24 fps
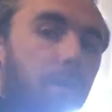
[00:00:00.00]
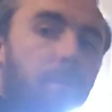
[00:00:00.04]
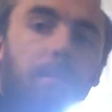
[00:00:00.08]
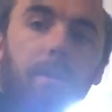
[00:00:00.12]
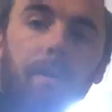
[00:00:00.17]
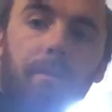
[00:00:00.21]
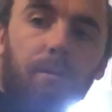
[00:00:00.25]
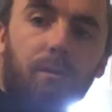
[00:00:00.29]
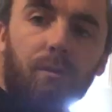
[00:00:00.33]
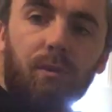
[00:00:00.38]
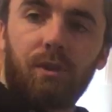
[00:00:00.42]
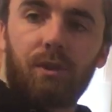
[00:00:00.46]

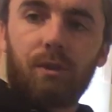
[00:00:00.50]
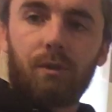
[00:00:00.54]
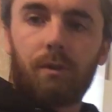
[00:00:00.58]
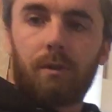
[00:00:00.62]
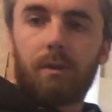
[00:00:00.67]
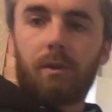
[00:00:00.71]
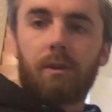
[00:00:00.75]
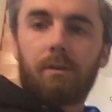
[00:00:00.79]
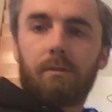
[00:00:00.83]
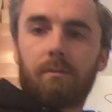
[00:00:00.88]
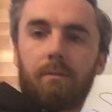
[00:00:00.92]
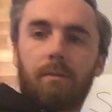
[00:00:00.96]
Maybe it was
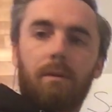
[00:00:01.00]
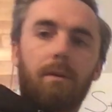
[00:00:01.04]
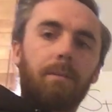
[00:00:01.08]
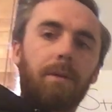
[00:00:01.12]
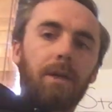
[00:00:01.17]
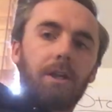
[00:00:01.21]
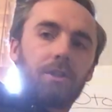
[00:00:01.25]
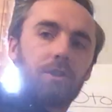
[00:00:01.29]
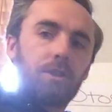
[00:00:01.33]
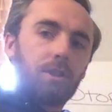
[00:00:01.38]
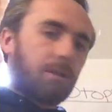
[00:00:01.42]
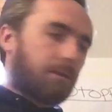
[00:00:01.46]
shorter. I'm
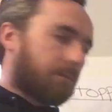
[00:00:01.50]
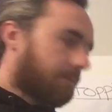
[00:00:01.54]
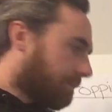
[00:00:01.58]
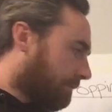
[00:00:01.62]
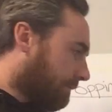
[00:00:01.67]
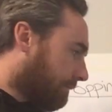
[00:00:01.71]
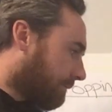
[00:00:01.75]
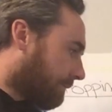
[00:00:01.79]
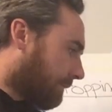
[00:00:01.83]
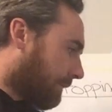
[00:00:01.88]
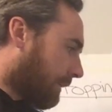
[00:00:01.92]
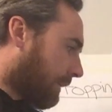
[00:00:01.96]
not sure.
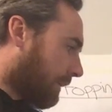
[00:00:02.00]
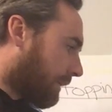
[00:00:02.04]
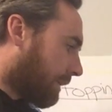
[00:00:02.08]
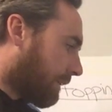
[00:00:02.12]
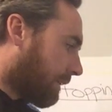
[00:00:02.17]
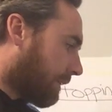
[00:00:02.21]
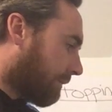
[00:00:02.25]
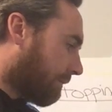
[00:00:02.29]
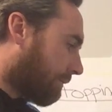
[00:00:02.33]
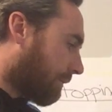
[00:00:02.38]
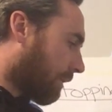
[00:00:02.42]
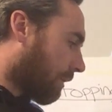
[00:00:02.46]

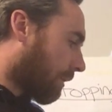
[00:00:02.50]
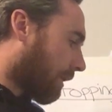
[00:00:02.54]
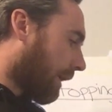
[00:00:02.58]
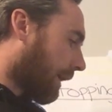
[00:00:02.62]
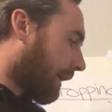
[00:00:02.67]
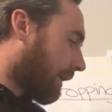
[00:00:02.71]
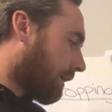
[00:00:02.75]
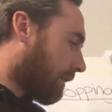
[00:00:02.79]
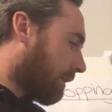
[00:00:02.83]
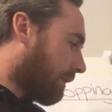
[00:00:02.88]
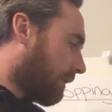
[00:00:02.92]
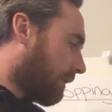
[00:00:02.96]
Okay.